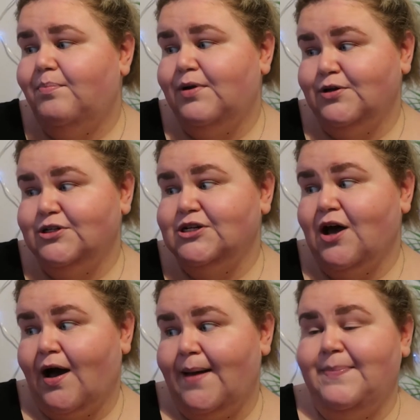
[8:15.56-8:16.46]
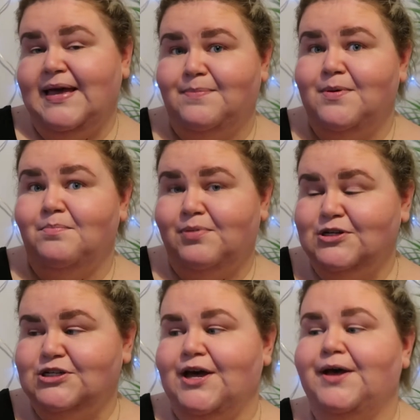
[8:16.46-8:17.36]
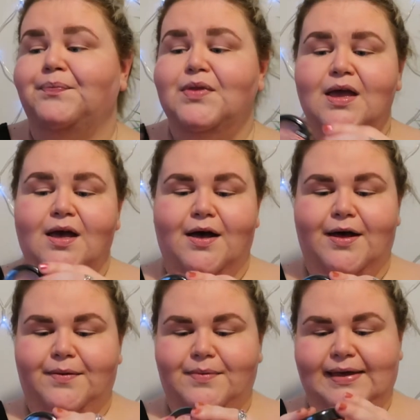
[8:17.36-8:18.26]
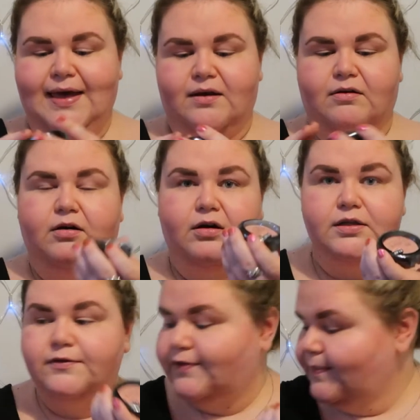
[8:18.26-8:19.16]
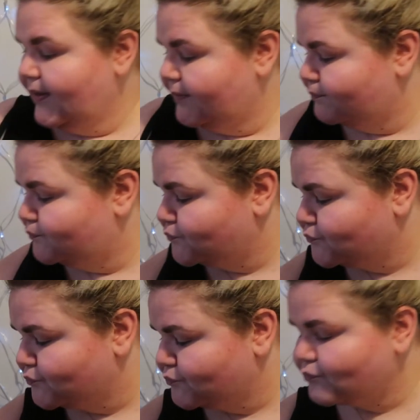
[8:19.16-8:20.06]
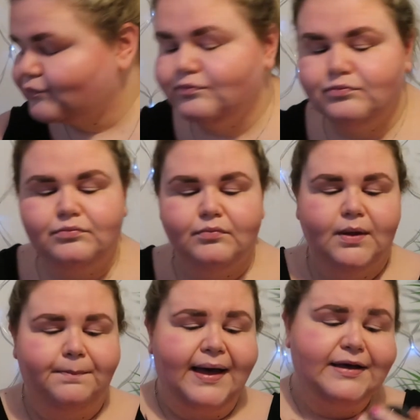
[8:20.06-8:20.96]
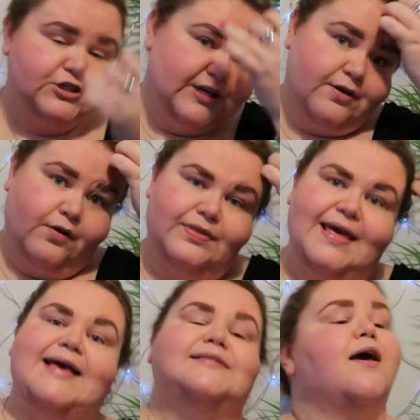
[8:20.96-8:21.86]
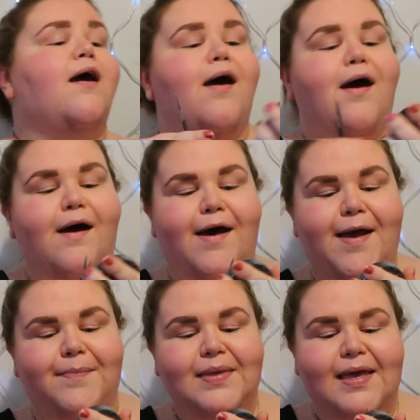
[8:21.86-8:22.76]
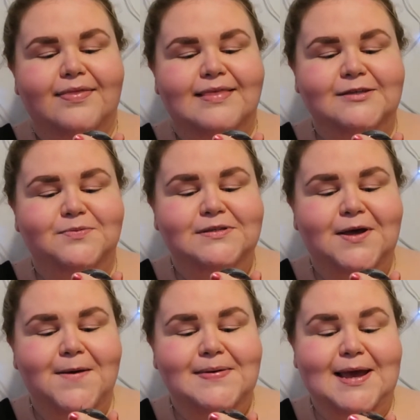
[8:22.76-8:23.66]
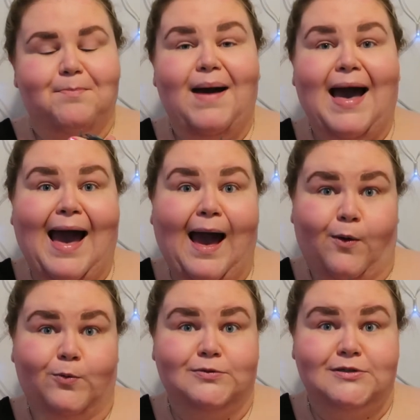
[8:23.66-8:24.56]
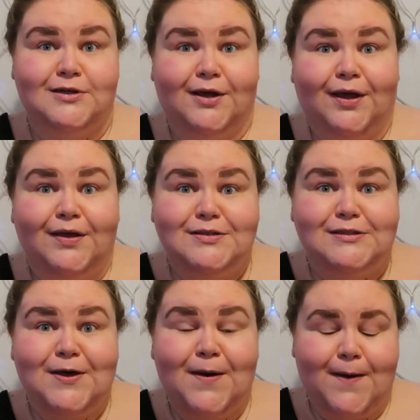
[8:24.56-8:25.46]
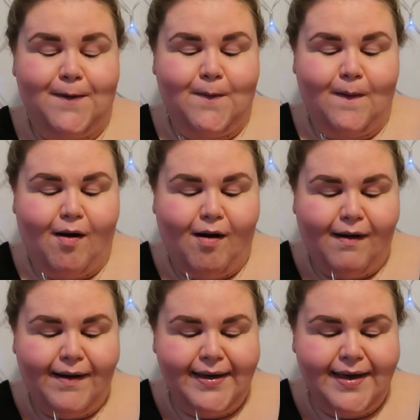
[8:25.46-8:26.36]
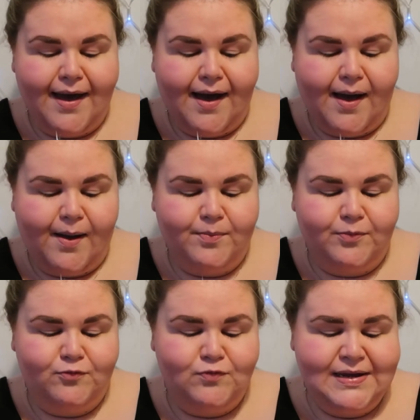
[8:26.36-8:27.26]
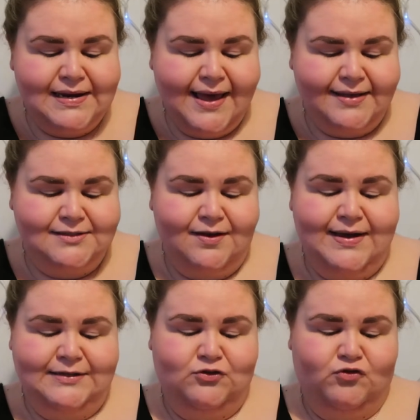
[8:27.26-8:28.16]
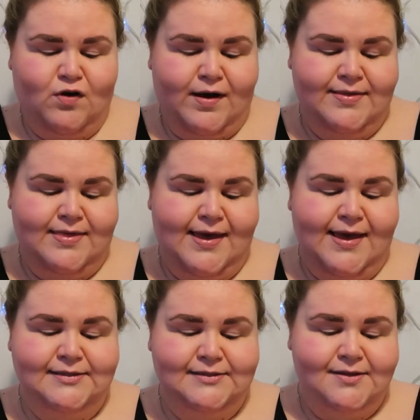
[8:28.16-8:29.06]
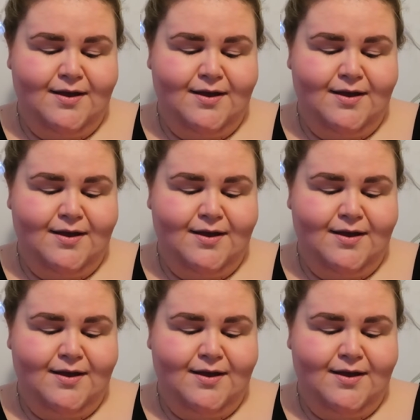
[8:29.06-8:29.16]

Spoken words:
Blush High Pigment Blusher. Again, oh, flipping packaging on this. This was only £1. So I am really excited to try this,